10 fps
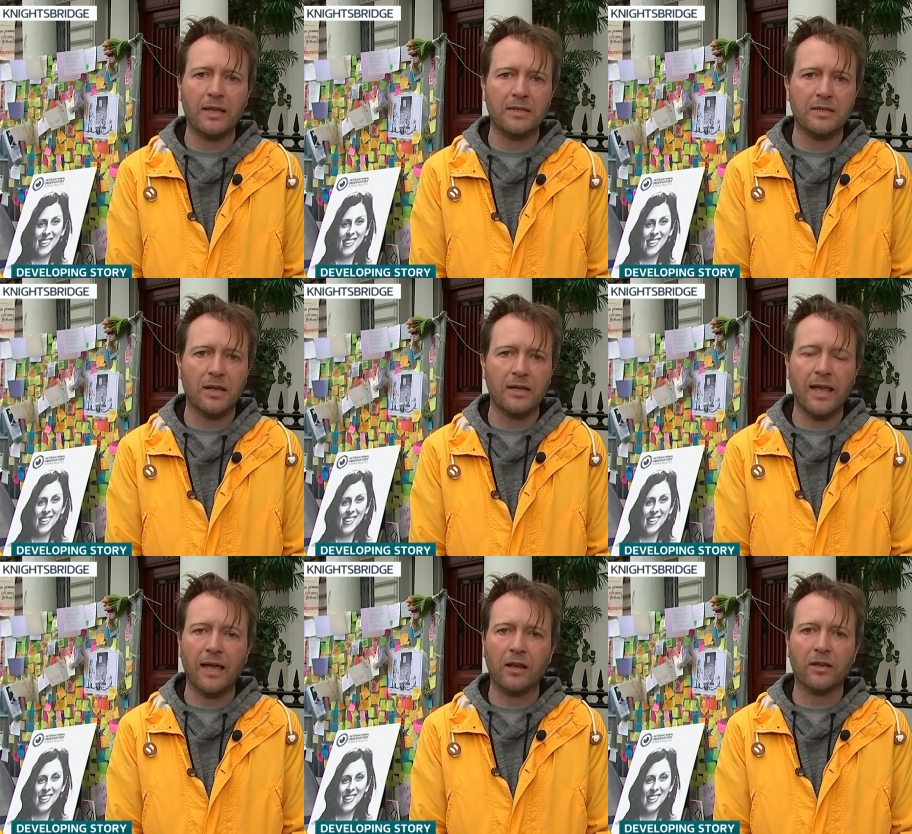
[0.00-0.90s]
Speaker 1: and, uh,
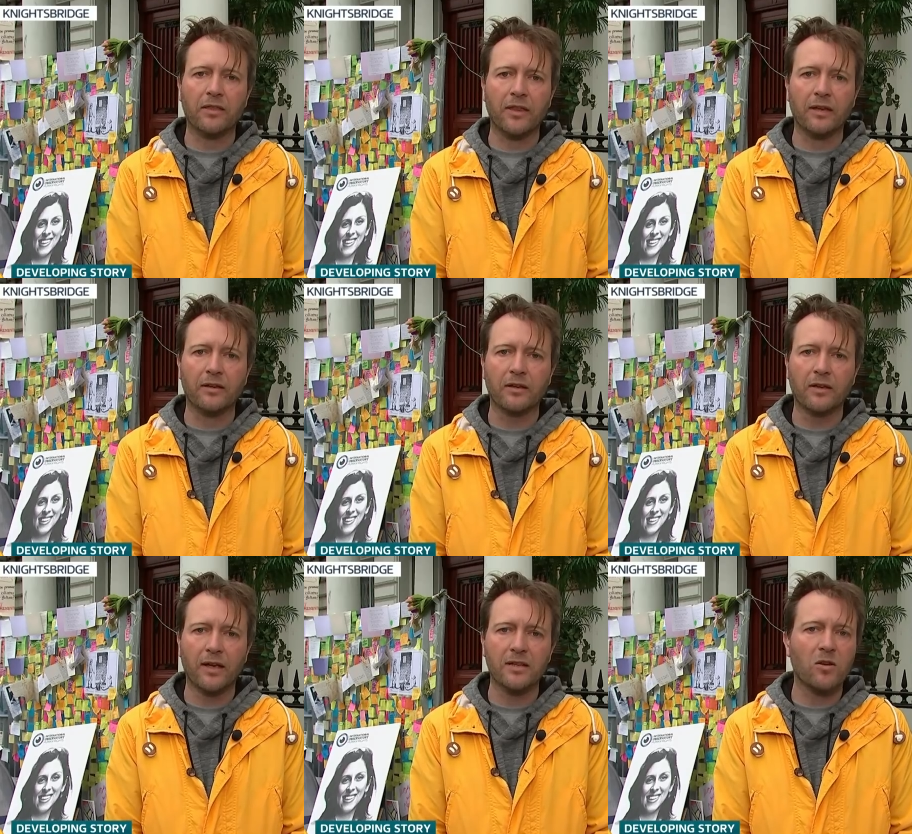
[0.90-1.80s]
yeah, like, I think
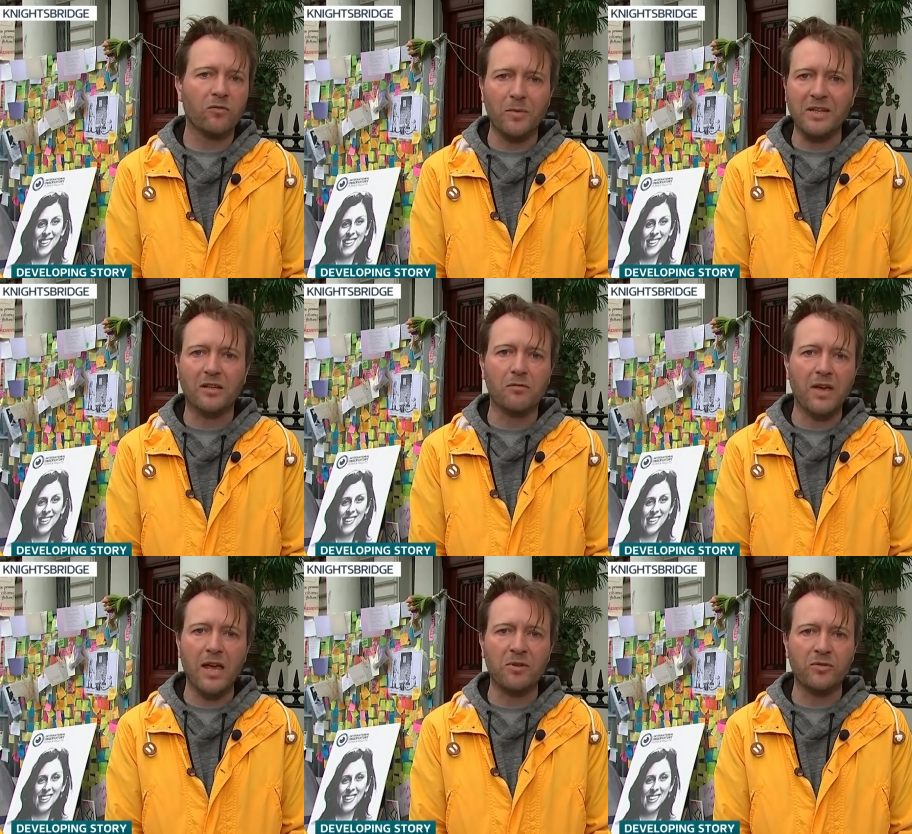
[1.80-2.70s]
it's not for me to
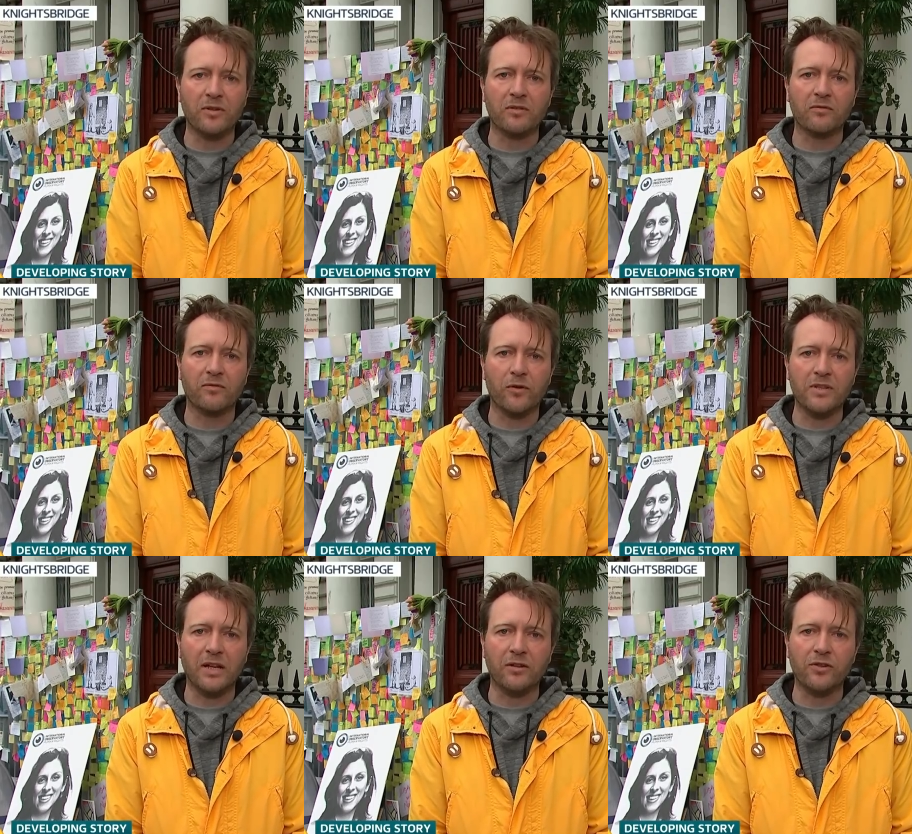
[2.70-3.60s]
compare between foreign
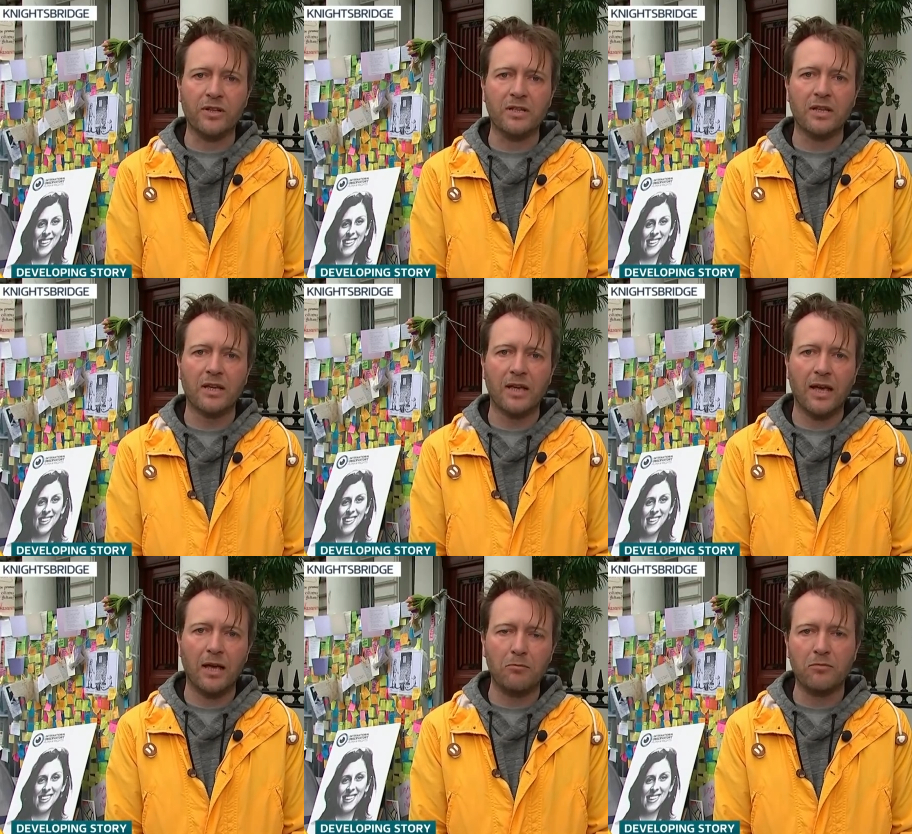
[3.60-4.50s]
secretaries.
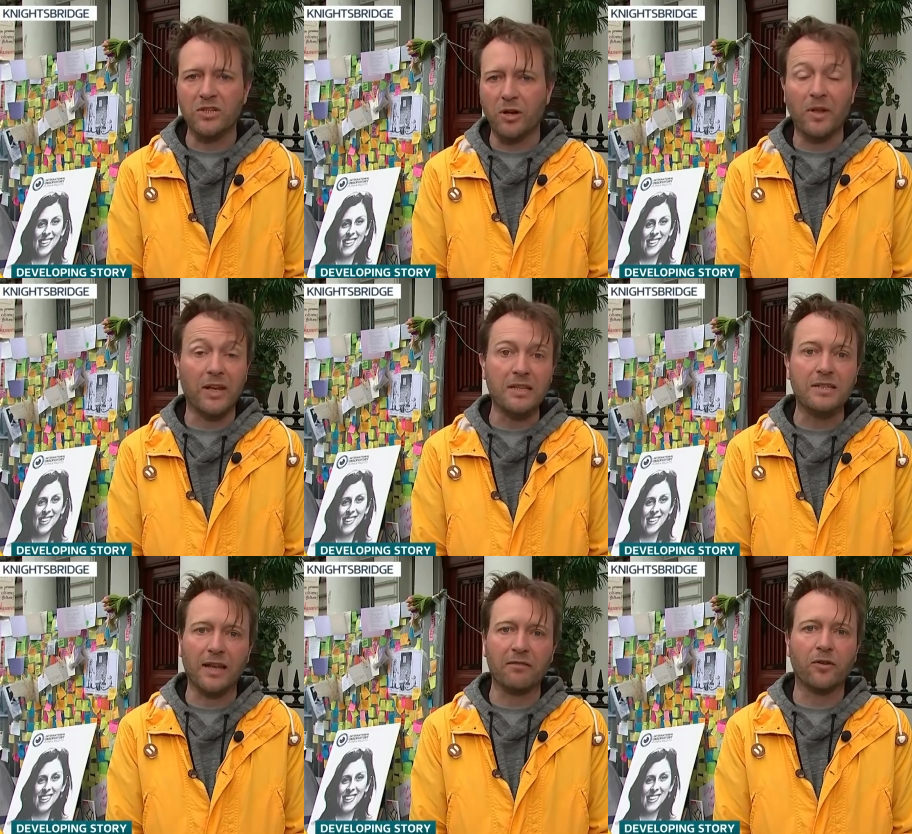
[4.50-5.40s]
Um, Jeremy Hunt is
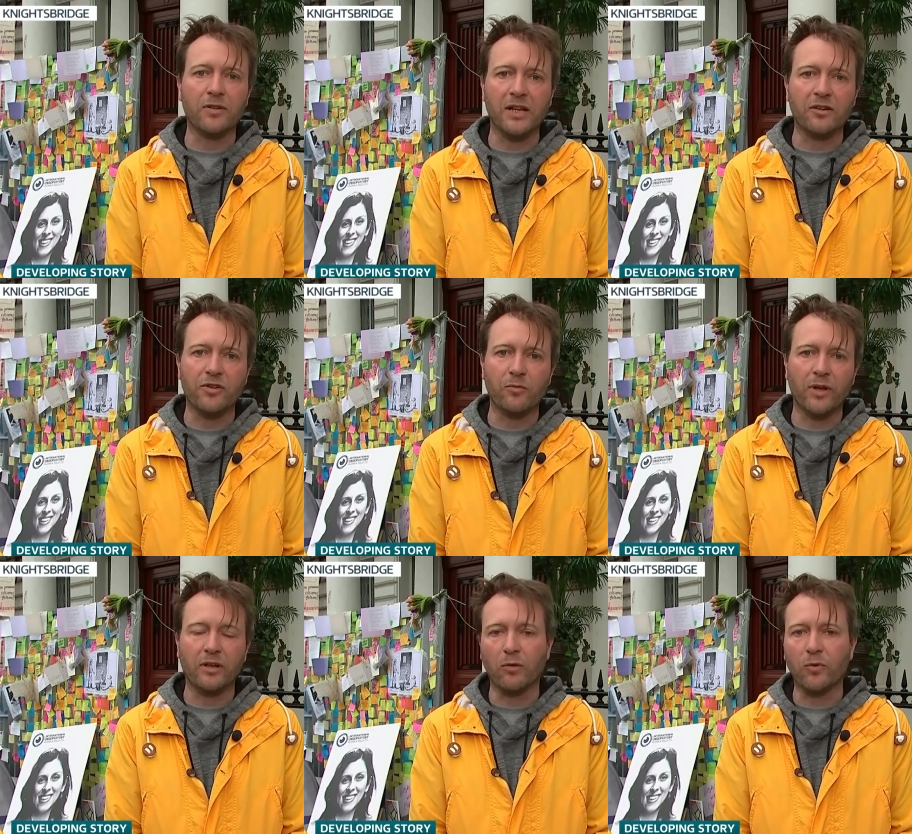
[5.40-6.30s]
still our foreign secretary, and
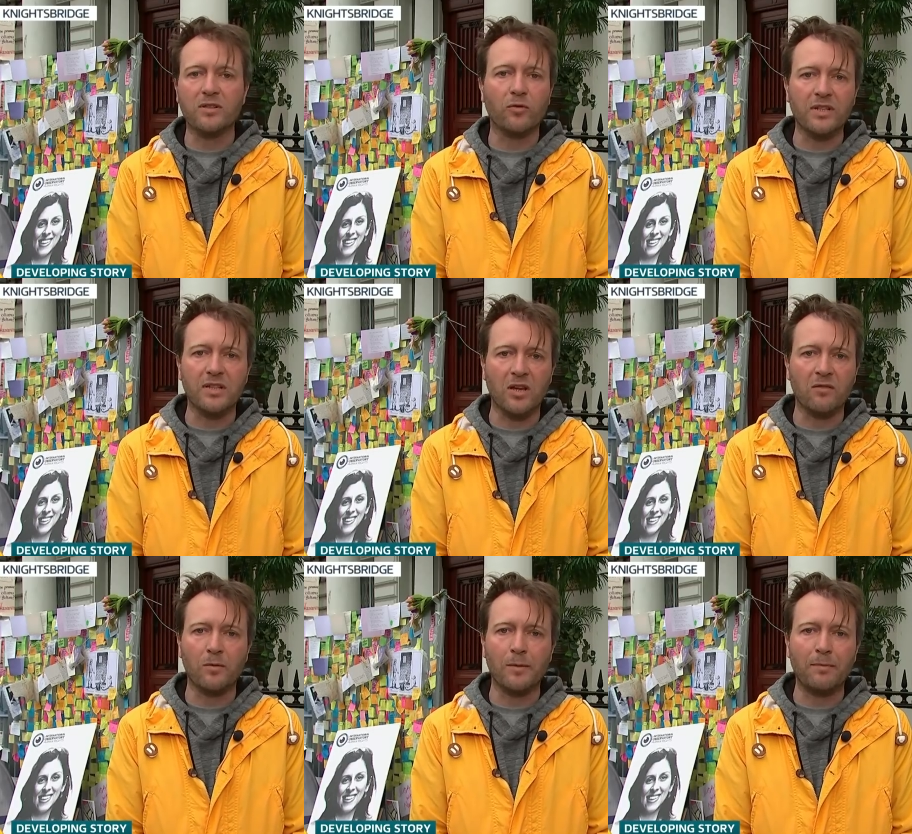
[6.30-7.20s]
we'll, you know, once all this is
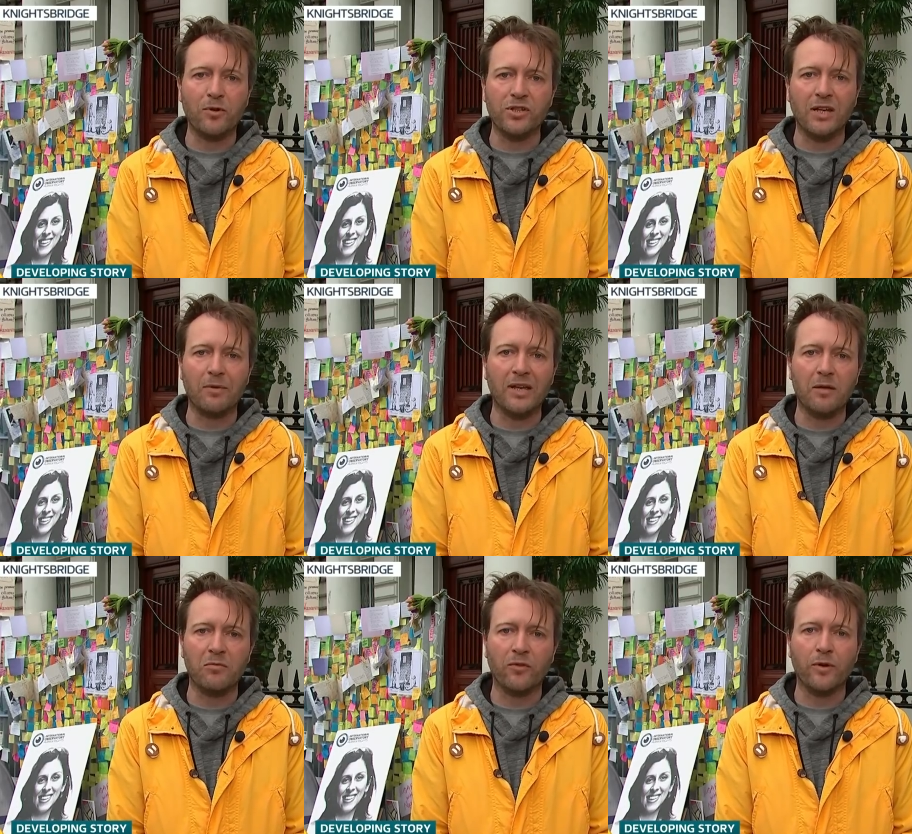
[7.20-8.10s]
over, we'll be pushing him again
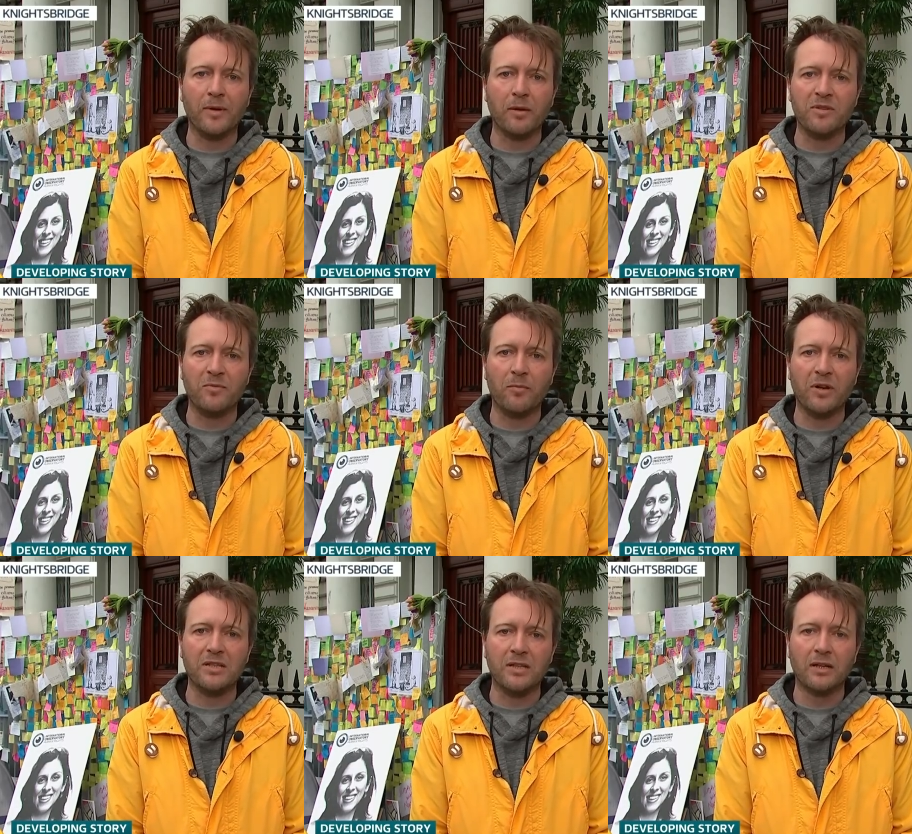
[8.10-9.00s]
before he becomes Prime
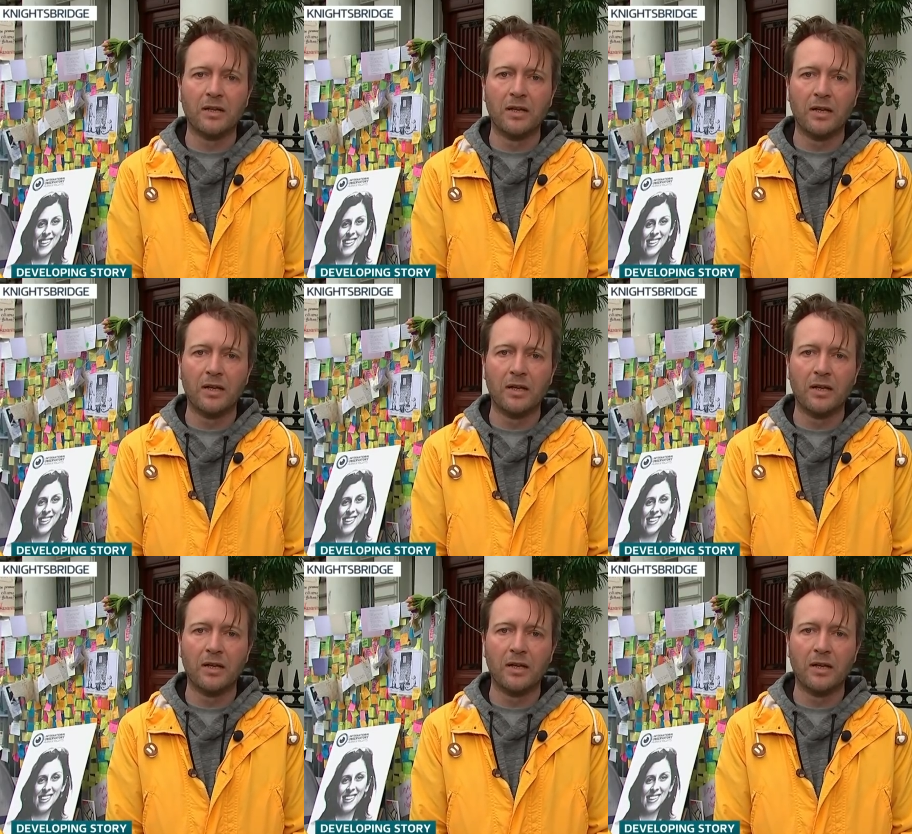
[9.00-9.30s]
Minister.